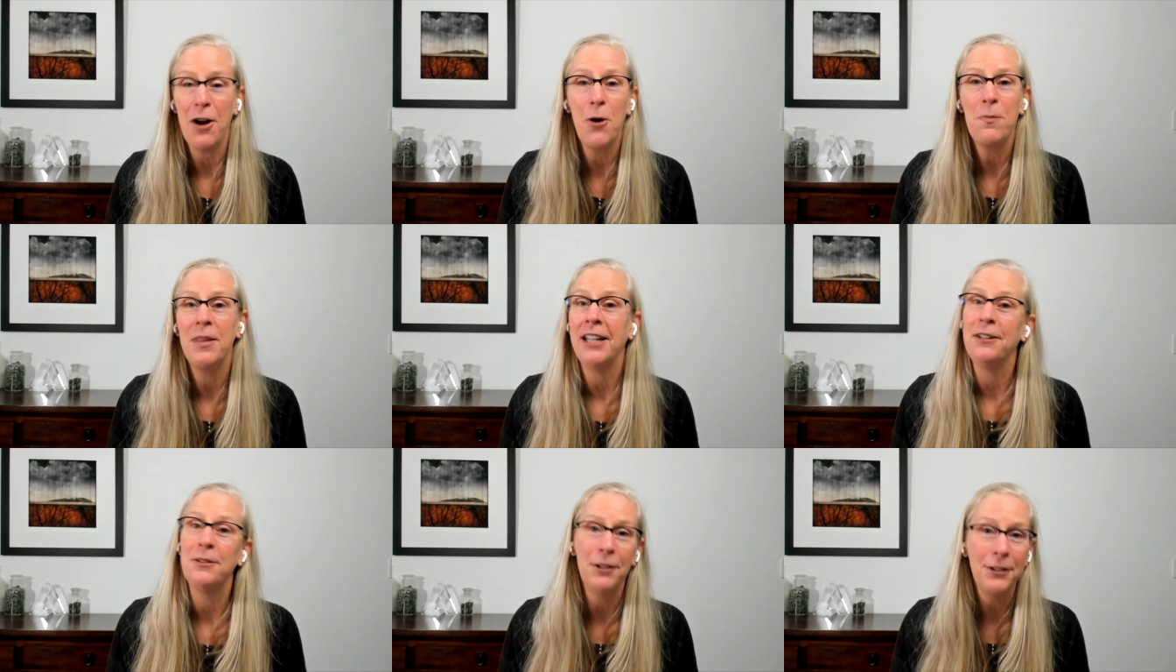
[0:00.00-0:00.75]
I hope
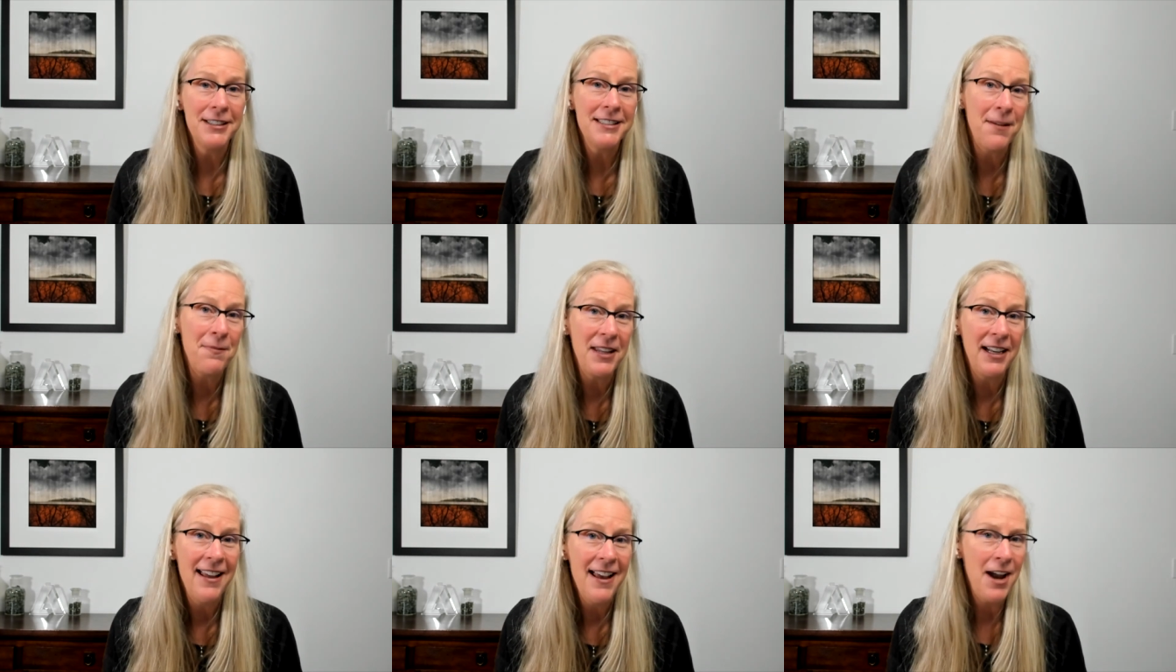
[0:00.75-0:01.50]
that you learned
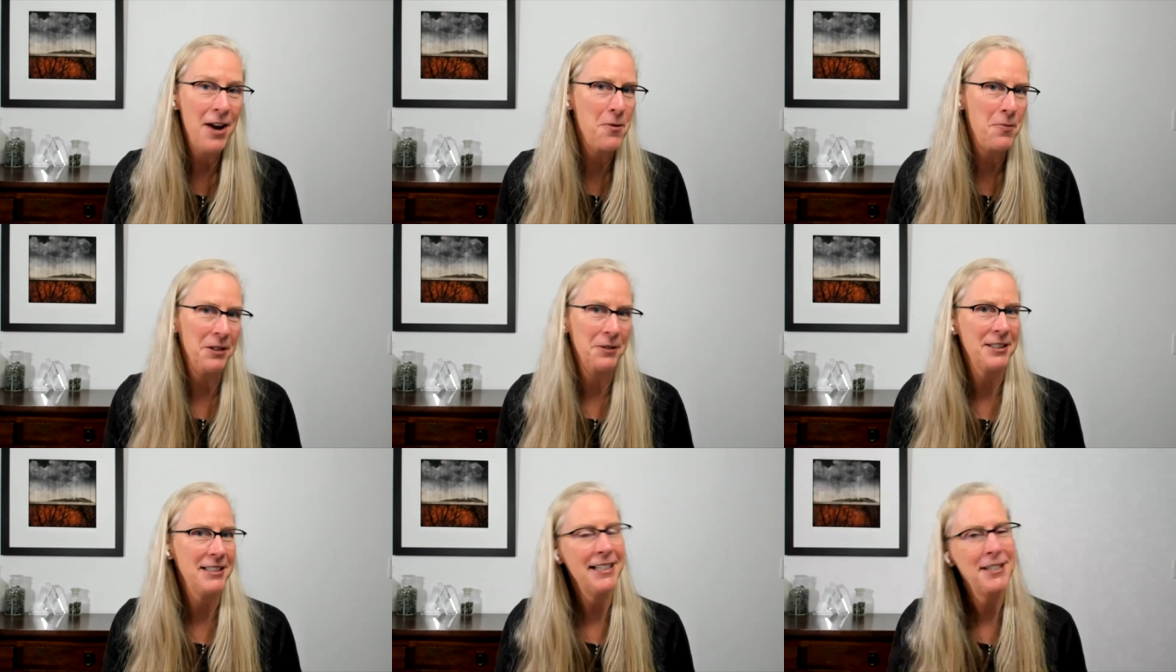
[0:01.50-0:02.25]
something. I hope
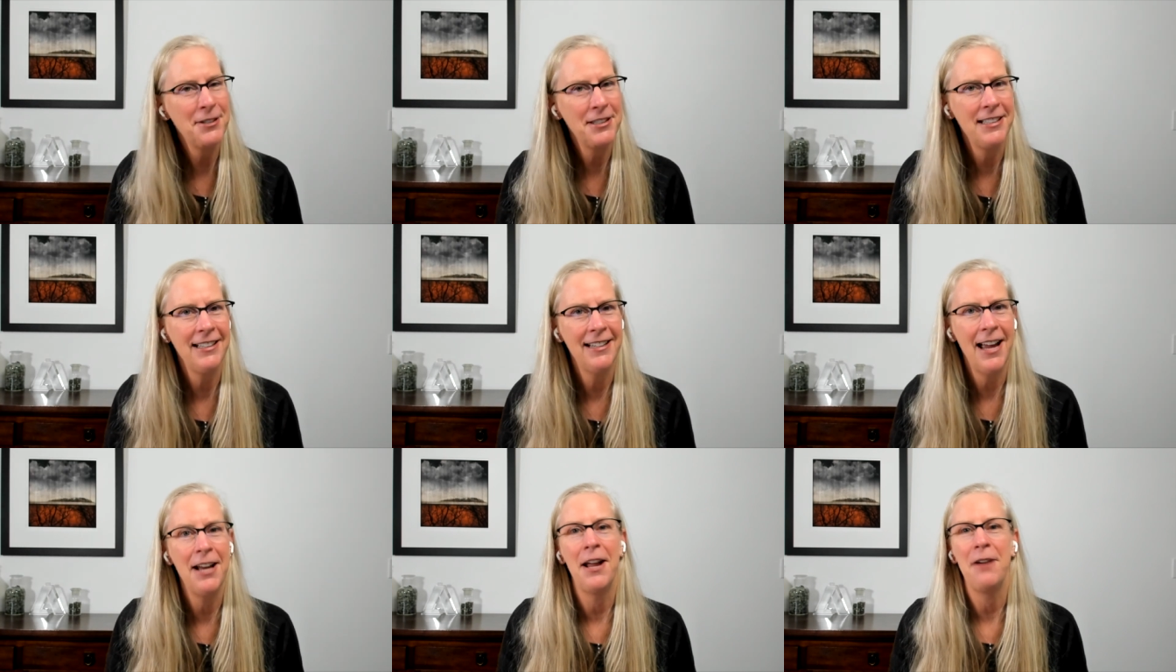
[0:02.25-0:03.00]
this was
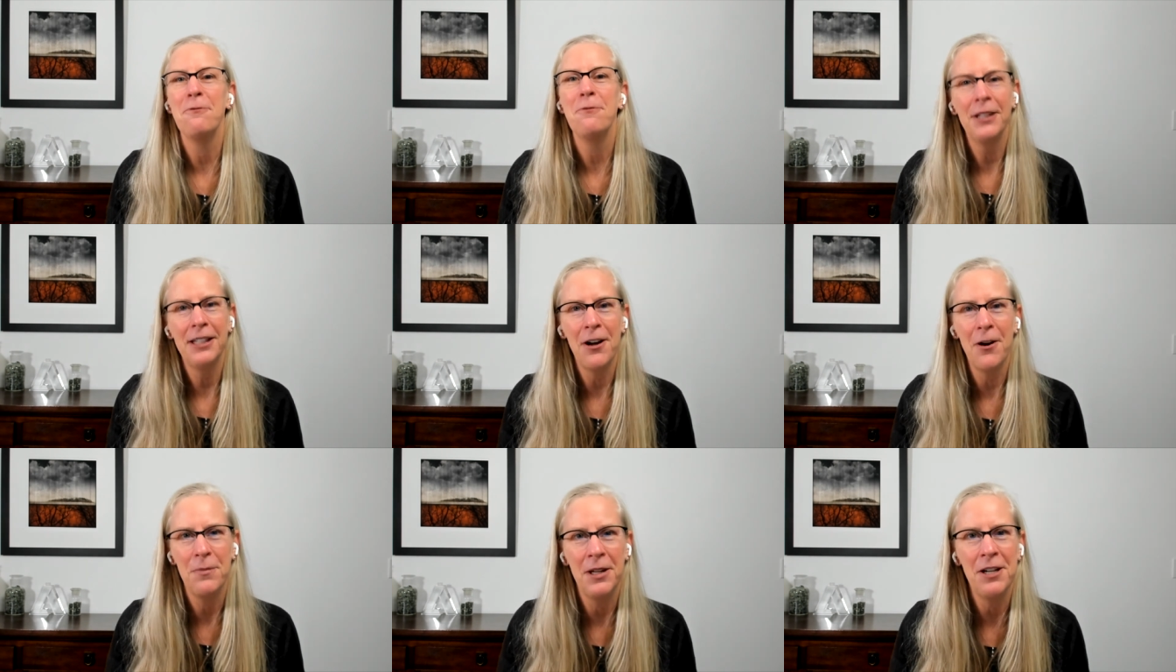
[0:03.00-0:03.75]
interesting. And I
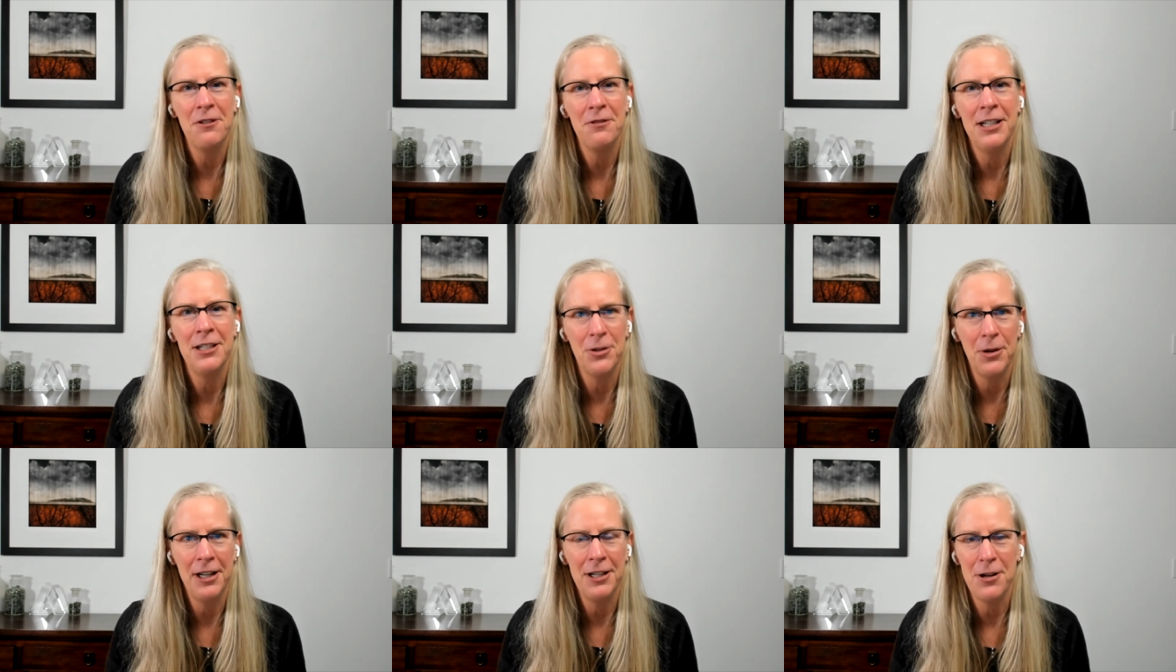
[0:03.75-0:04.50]
really hope that you
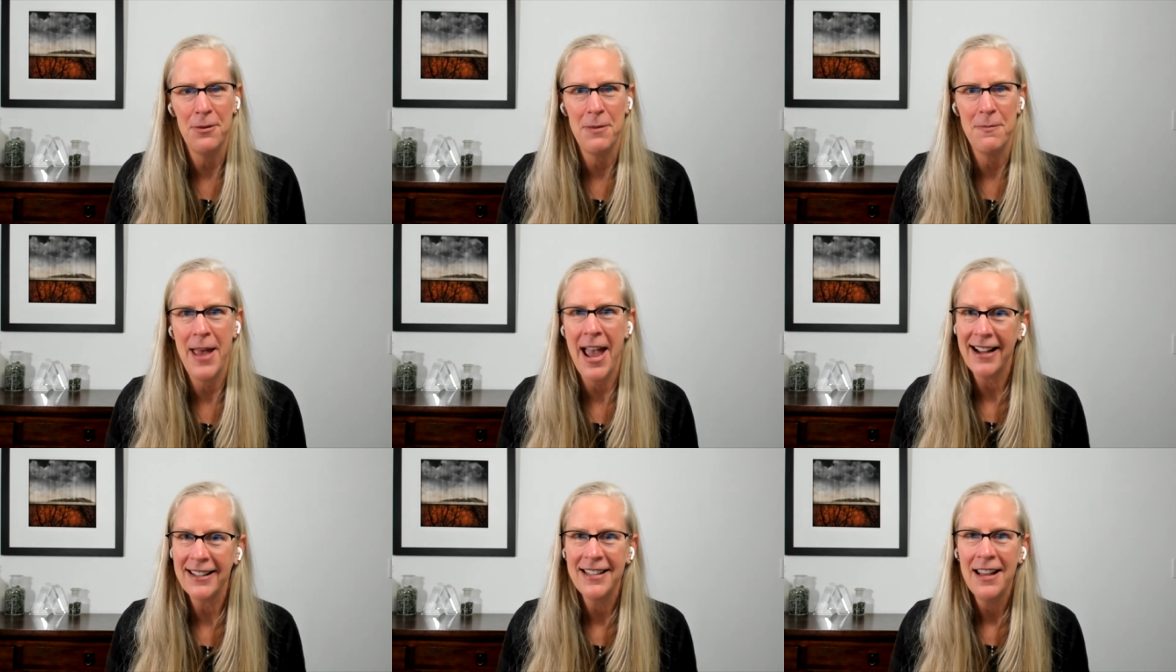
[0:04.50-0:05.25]
enjoy Adobe
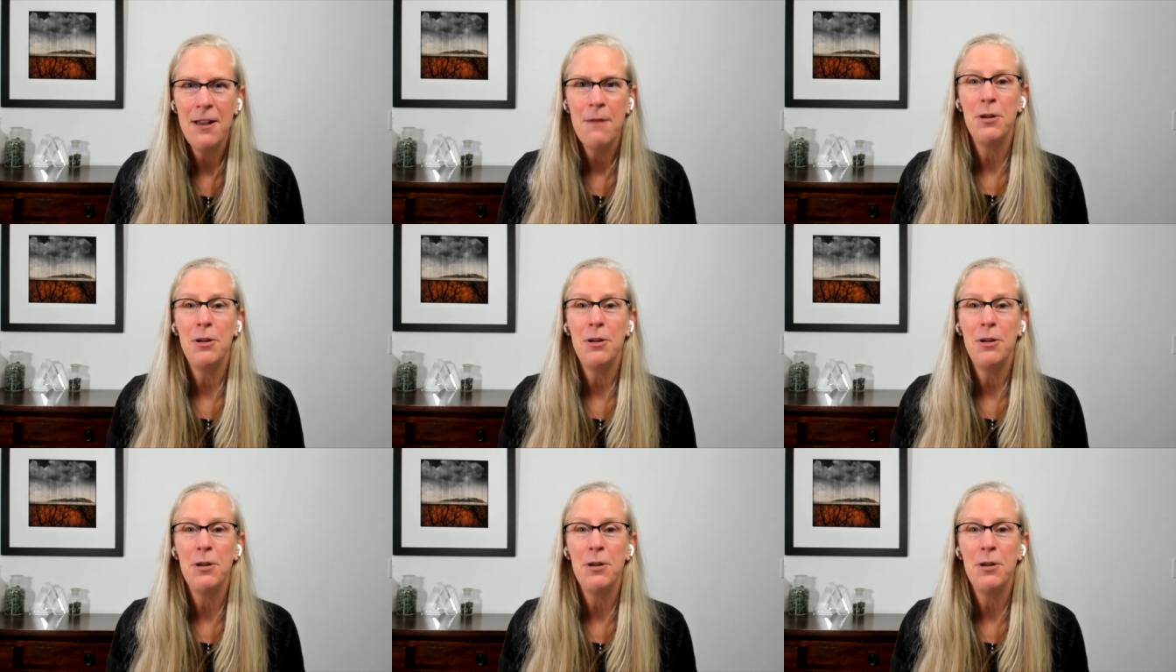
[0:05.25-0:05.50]
Max.